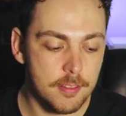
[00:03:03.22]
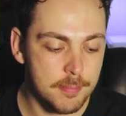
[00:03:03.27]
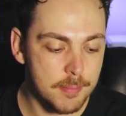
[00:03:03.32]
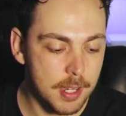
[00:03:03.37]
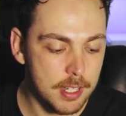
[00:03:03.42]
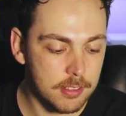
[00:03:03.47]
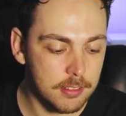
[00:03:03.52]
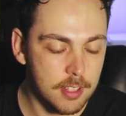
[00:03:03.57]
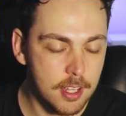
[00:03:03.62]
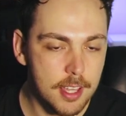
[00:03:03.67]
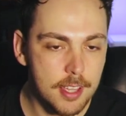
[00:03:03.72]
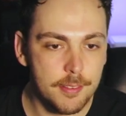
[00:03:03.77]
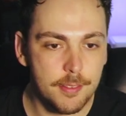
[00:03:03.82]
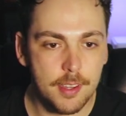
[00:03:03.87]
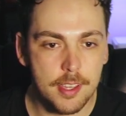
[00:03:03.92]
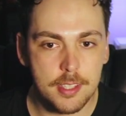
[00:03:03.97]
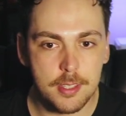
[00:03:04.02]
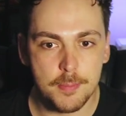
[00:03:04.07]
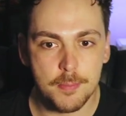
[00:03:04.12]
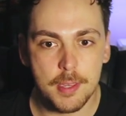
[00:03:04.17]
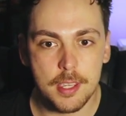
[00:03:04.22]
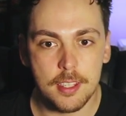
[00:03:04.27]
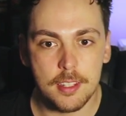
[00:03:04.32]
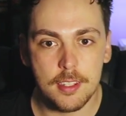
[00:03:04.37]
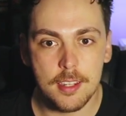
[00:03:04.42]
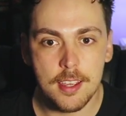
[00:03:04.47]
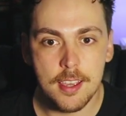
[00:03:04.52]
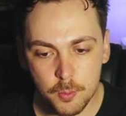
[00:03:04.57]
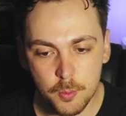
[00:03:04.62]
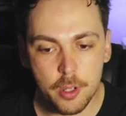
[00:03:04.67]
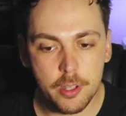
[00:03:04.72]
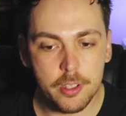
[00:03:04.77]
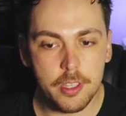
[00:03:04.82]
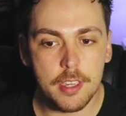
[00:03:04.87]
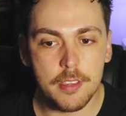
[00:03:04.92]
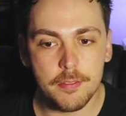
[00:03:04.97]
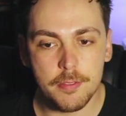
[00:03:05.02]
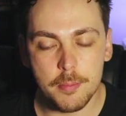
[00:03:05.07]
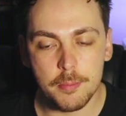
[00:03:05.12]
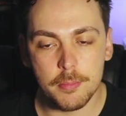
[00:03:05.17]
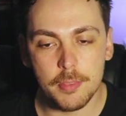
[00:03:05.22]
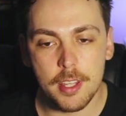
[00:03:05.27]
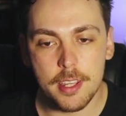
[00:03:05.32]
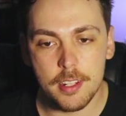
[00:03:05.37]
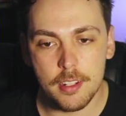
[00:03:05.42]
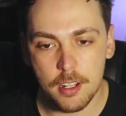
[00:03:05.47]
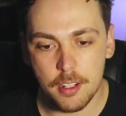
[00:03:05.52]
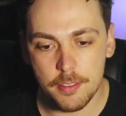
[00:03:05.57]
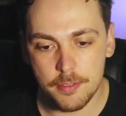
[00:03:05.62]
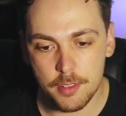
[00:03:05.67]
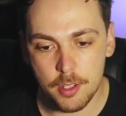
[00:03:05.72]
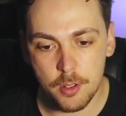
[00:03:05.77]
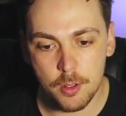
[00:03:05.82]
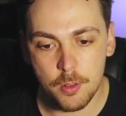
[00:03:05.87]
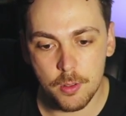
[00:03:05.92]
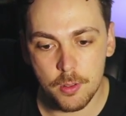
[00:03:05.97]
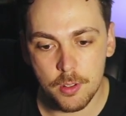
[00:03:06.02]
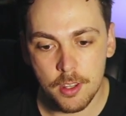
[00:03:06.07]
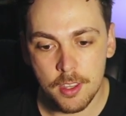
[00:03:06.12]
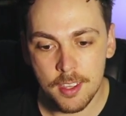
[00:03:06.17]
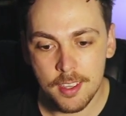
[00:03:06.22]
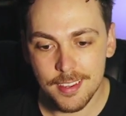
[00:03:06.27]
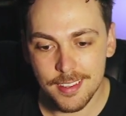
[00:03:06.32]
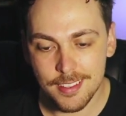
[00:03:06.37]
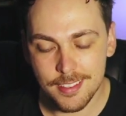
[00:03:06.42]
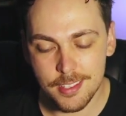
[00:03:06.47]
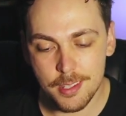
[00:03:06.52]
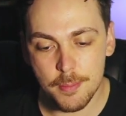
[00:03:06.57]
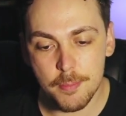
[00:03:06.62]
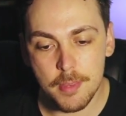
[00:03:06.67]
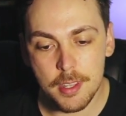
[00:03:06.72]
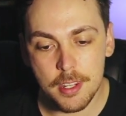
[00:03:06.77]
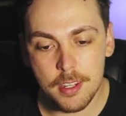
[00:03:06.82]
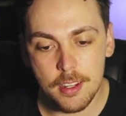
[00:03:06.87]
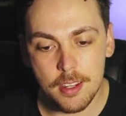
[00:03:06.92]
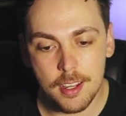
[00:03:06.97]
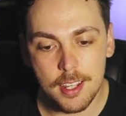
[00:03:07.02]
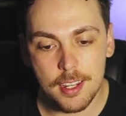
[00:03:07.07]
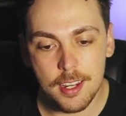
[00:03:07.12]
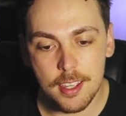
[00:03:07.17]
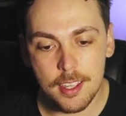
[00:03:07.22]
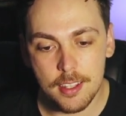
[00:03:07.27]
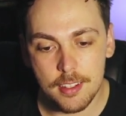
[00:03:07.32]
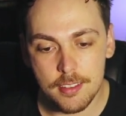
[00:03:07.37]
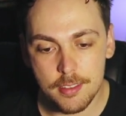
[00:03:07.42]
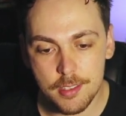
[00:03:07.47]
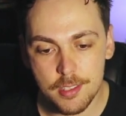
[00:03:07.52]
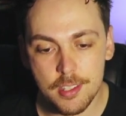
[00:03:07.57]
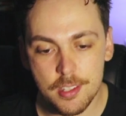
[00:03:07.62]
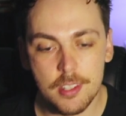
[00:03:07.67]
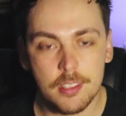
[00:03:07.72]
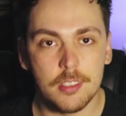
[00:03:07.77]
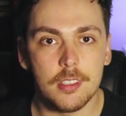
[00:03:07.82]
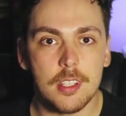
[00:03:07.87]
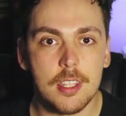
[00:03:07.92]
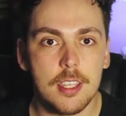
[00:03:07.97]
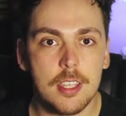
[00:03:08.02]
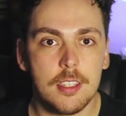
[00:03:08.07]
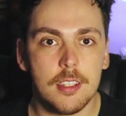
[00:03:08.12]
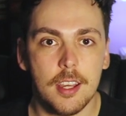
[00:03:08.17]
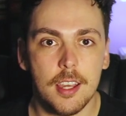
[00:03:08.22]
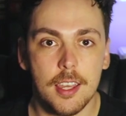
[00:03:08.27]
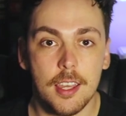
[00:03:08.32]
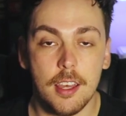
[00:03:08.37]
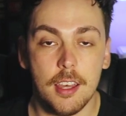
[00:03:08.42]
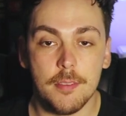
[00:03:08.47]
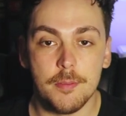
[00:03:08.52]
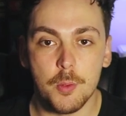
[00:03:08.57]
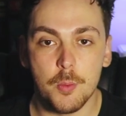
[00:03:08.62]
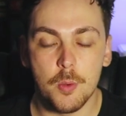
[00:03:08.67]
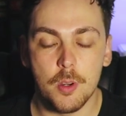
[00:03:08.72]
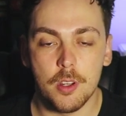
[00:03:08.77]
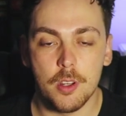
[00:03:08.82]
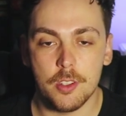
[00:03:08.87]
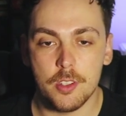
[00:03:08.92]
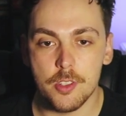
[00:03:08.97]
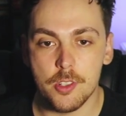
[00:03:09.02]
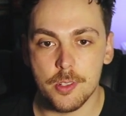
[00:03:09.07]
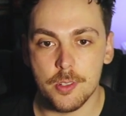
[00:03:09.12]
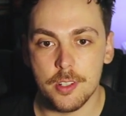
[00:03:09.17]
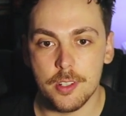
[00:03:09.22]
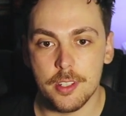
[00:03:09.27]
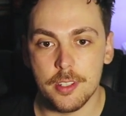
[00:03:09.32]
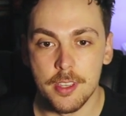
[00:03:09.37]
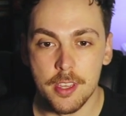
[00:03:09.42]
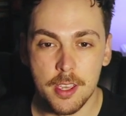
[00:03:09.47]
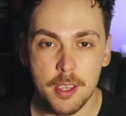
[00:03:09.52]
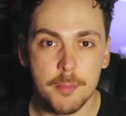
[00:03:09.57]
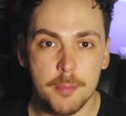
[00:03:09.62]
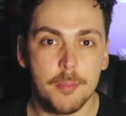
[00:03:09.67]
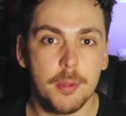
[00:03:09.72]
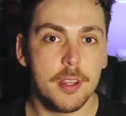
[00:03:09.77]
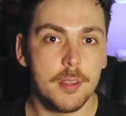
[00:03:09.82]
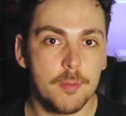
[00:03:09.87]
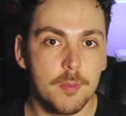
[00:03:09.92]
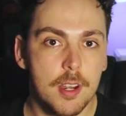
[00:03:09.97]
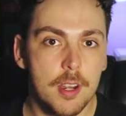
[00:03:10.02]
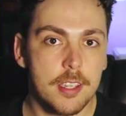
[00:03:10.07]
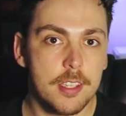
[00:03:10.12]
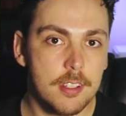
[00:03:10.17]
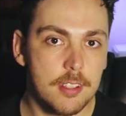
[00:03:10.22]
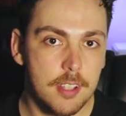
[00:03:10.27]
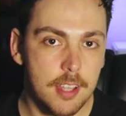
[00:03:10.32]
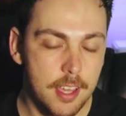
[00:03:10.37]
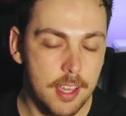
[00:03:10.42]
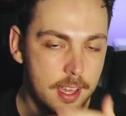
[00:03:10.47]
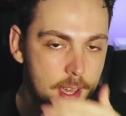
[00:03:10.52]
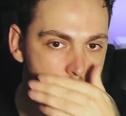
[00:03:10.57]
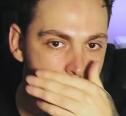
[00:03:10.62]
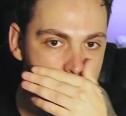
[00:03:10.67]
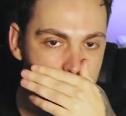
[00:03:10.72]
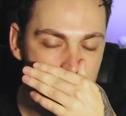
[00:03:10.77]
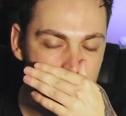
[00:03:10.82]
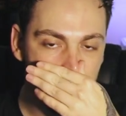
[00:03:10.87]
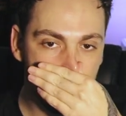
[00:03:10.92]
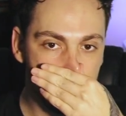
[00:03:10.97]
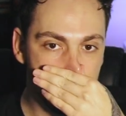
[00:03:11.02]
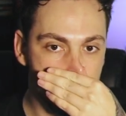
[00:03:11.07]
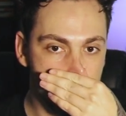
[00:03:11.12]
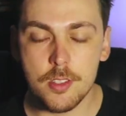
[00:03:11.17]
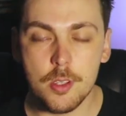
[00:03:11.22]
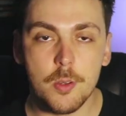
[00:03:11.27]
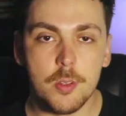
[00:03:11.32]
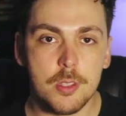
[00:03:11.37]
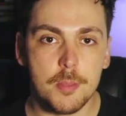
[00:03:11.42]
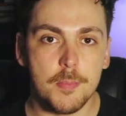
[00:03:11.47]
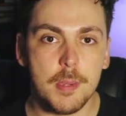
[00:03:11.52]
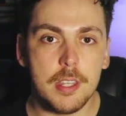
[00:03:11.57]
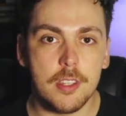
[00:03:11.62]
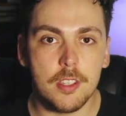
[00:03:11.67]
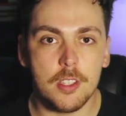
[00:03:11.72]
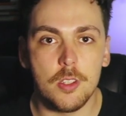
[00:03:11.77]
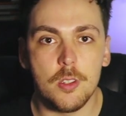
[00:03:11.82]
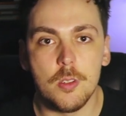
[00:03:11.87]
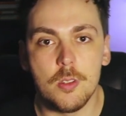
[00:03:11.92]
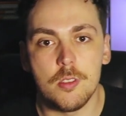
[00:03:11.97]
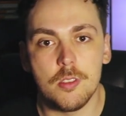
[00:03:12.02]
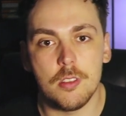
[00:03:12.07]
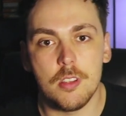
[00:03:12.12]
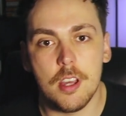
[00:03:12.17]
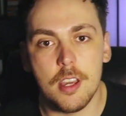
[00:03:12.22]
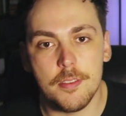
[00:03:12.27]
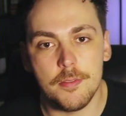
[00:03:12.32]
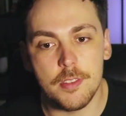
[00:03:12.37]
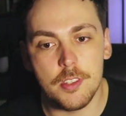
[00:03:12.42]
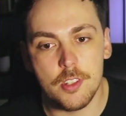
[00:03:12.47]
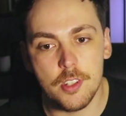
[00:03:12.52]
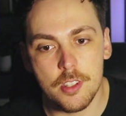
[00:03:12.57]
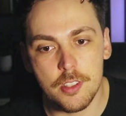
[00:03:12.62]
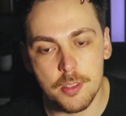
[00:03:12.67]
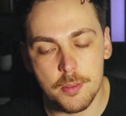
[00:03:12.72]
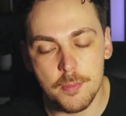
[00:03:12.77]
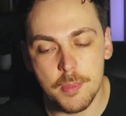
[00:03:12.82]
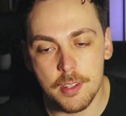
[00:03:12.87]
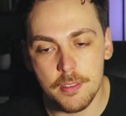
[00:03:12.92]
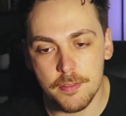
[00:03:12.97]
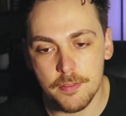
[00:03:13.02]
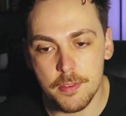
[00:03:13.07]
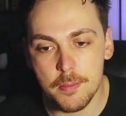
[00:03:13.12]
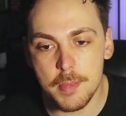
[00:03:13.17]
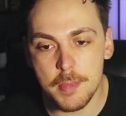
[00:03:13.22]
of my life has been working from late afternoon to midnight, and suddenly I have to work during pretty regular hours again. So it's been a huge life adjustment